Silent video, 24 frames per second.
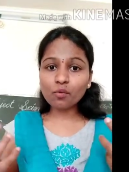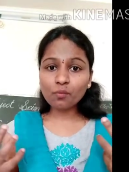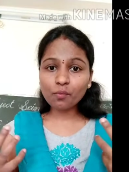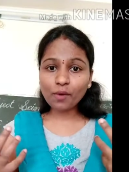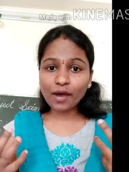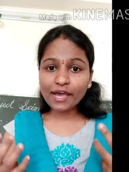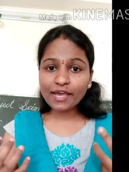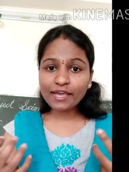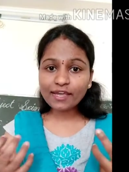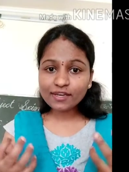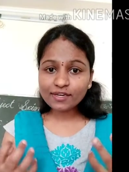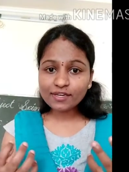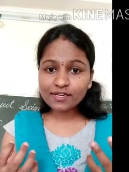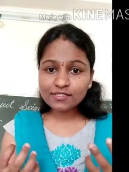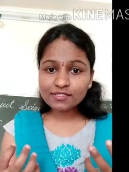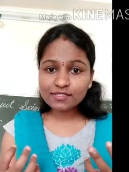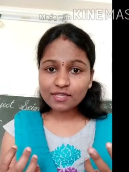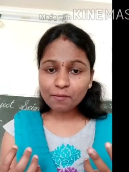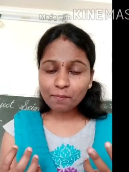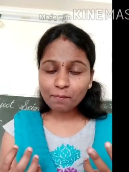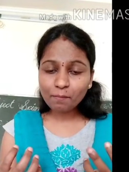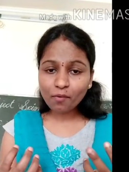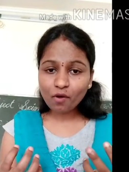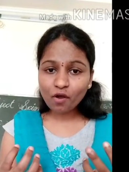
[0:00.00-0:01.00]
why it is
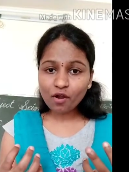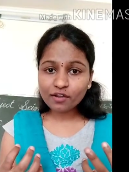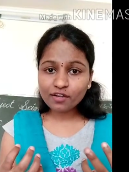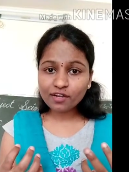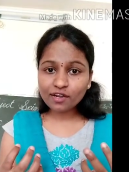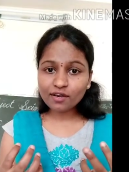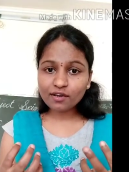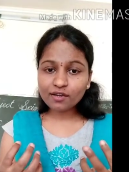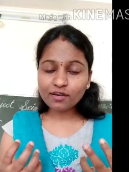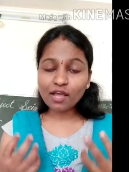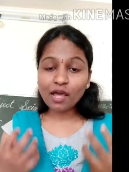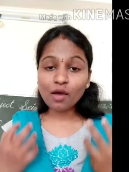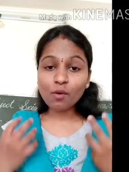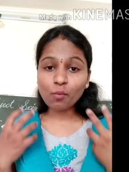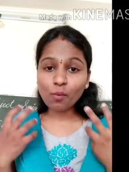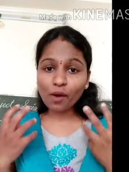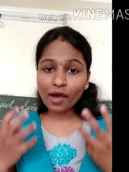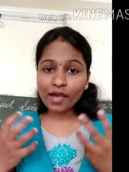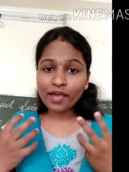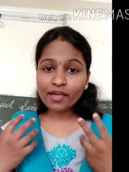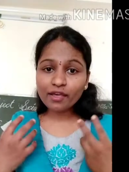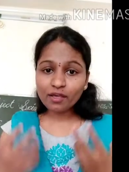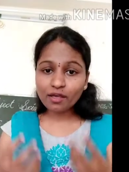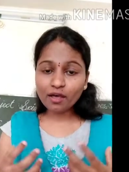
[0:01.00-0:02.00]
important?
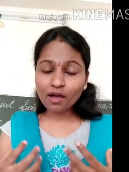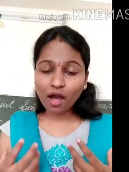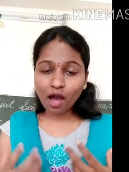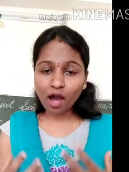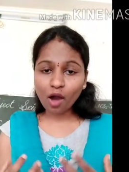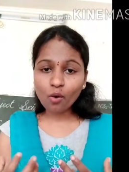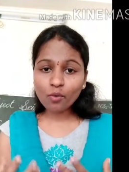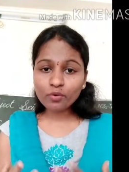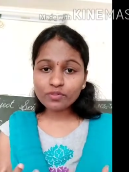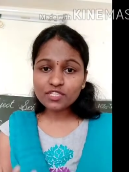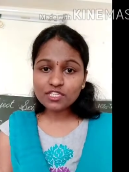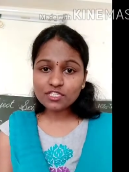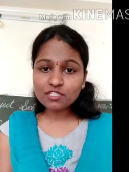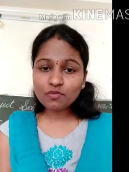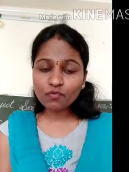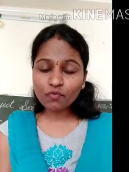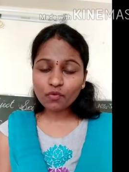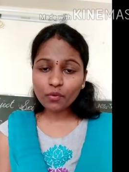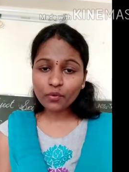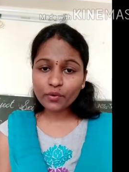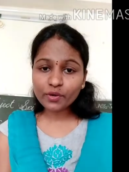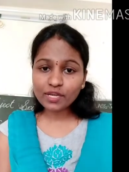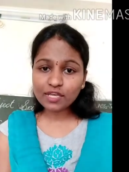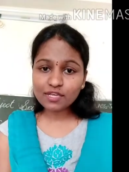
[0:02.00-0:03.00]
How this
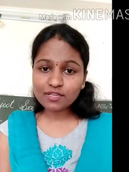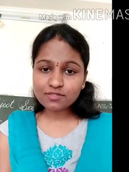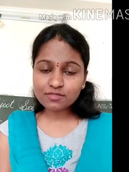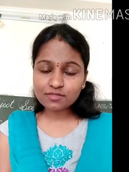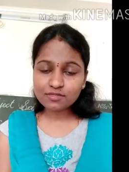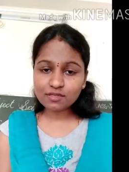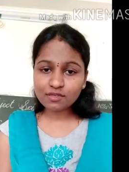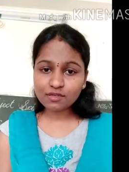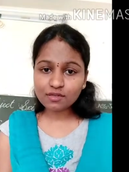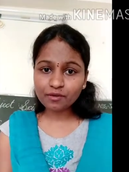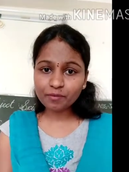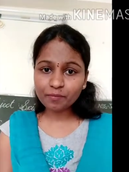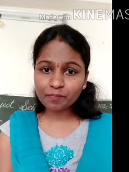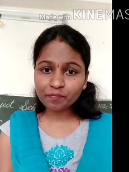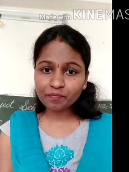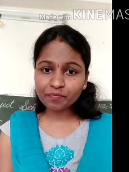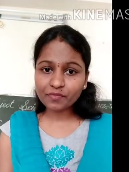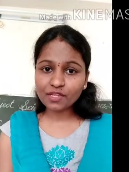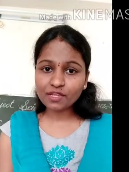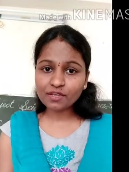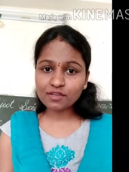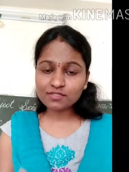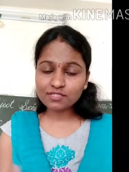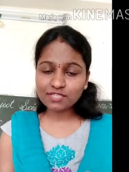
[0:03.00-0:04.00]
fluid is
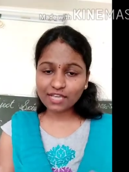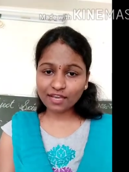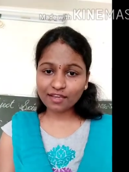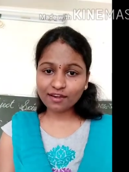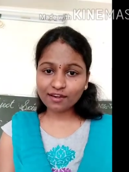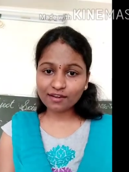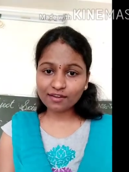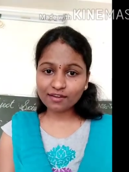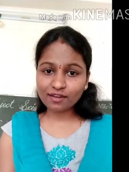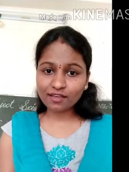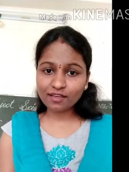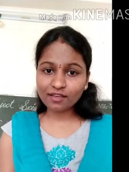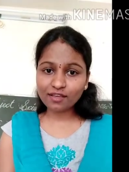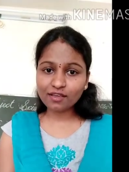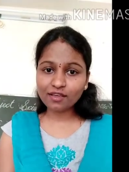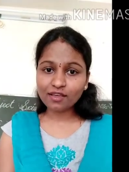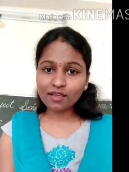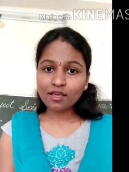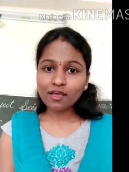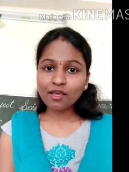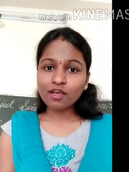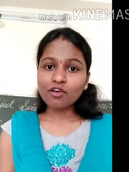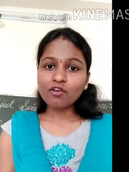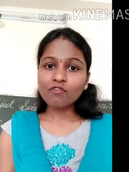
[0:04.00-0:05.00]
secreting?
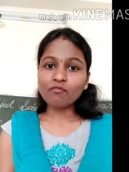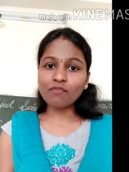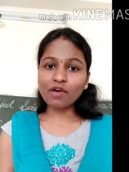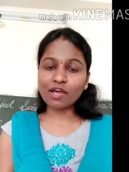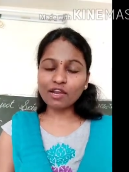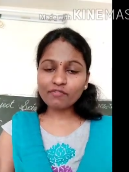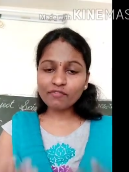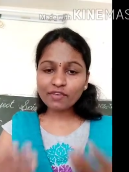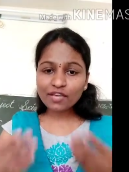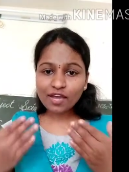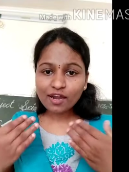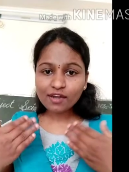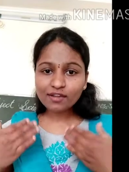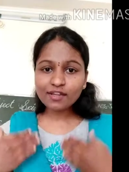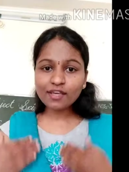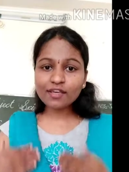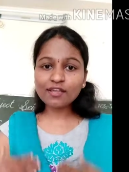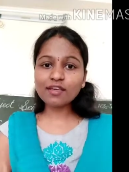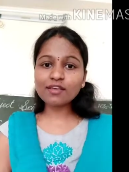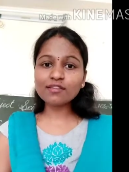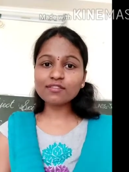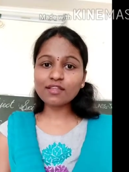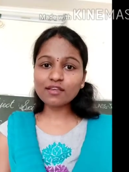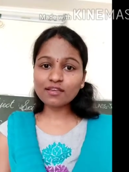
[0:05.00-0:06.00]
When we are
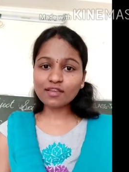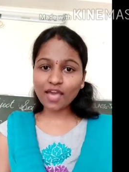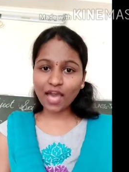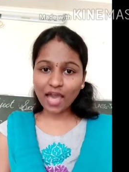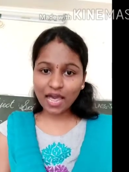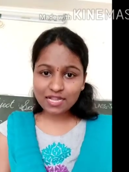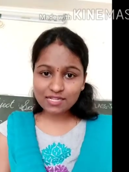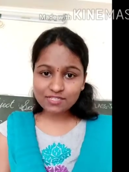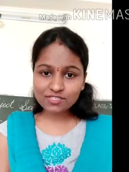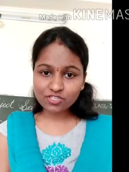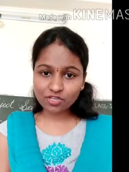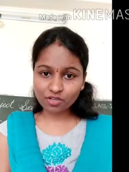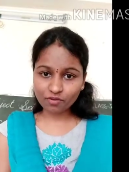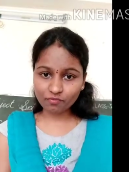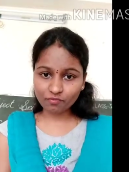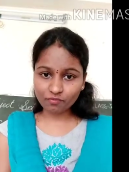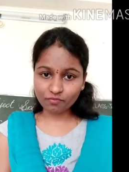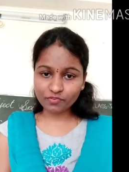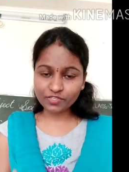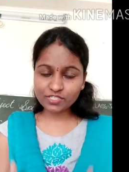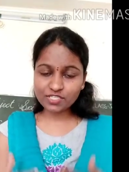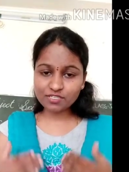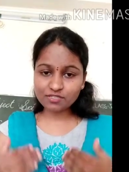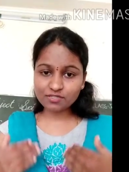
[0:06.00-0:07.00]
taking the calcium,
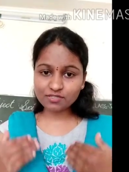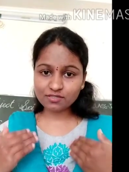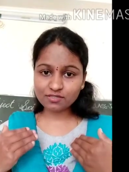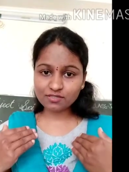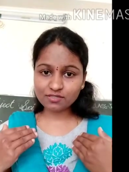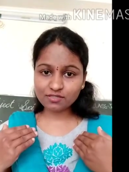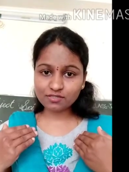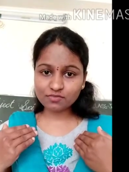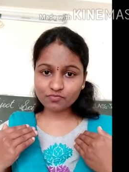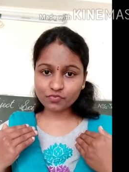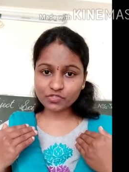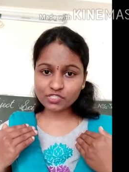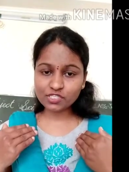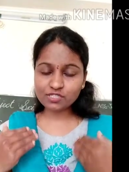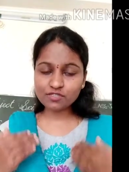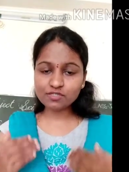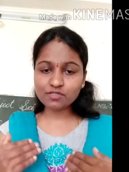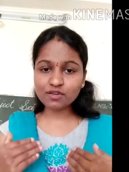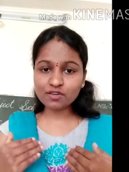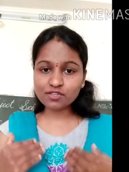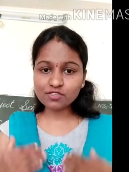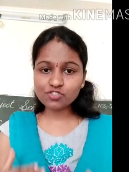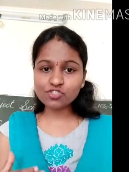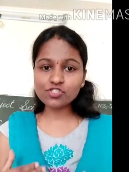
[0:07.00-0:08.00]
which is
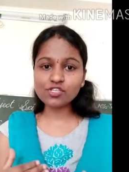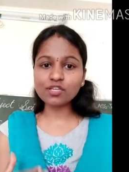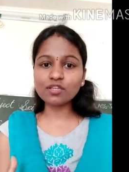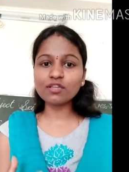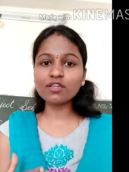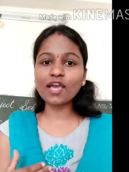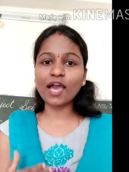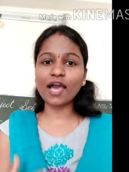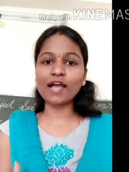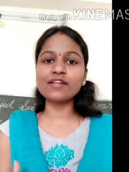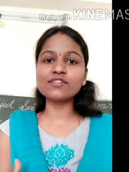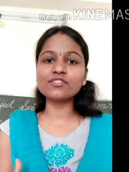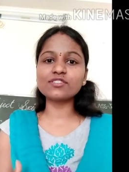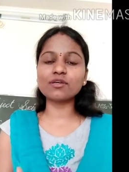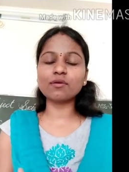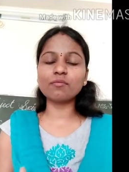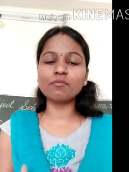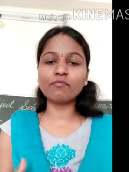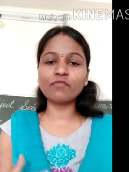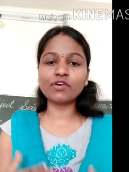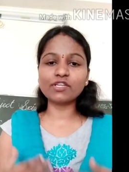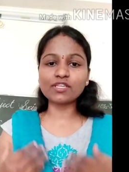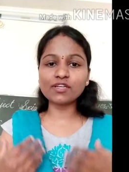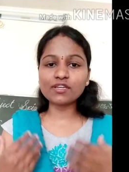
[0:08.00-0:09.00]
rich in
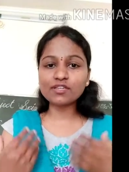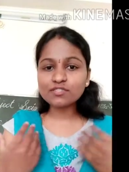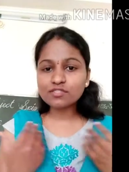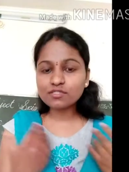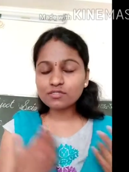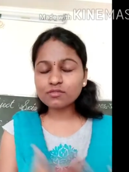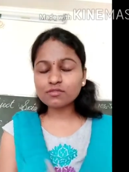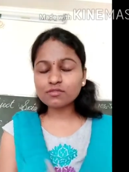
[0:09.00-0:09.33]
calcium, whether